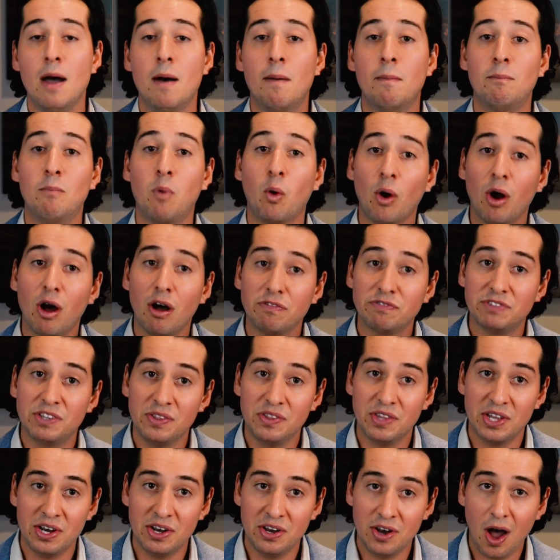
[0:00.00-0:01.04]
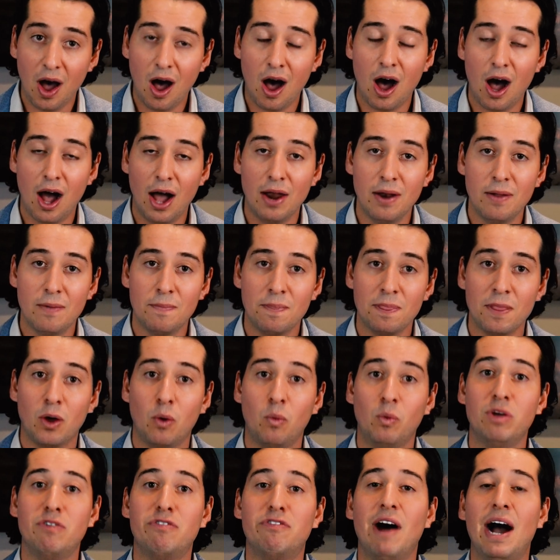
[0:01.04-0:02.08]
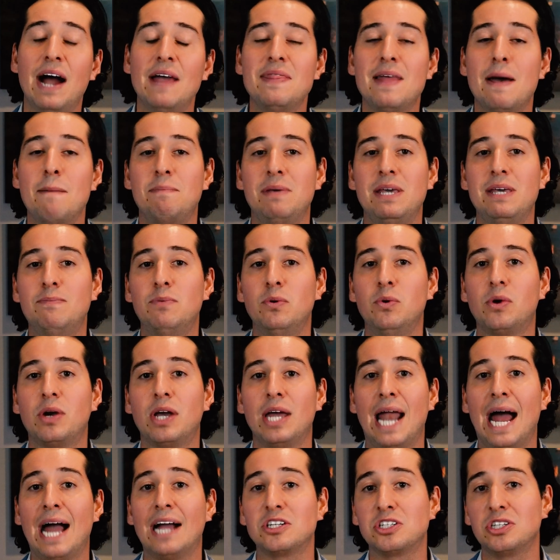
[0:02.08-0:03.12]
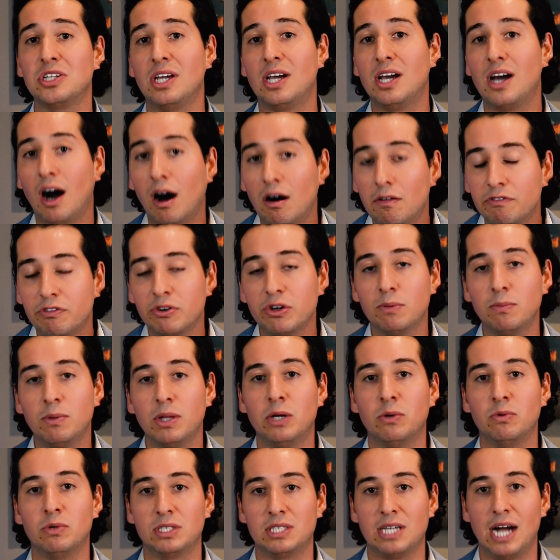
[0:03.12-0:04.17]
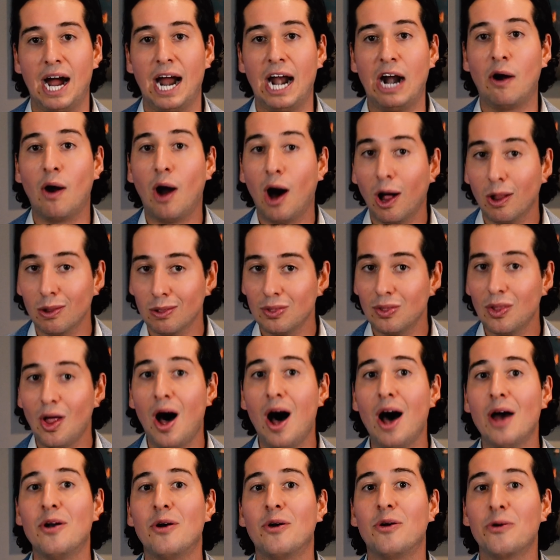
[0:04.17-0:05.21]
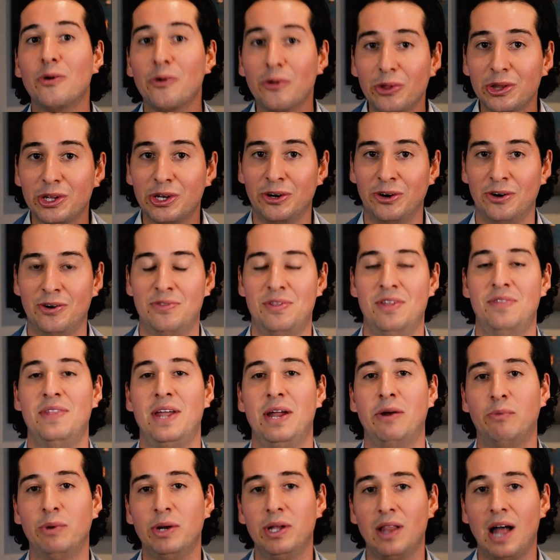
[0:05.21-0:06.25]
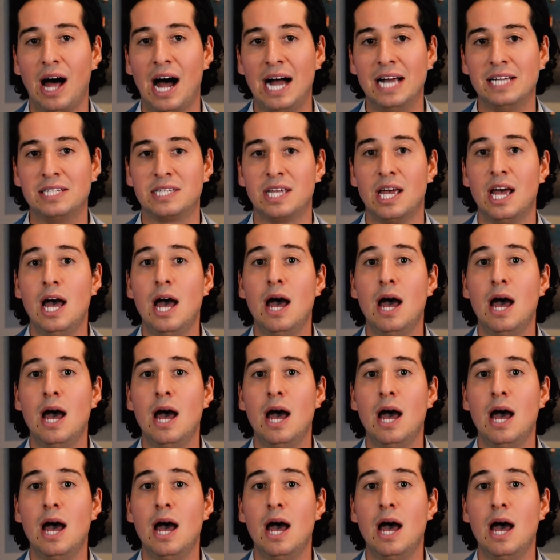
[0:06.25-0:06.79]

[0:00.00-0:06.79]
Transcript: More often than not, we find that people can actually comfortably retire a lot earlier than they realize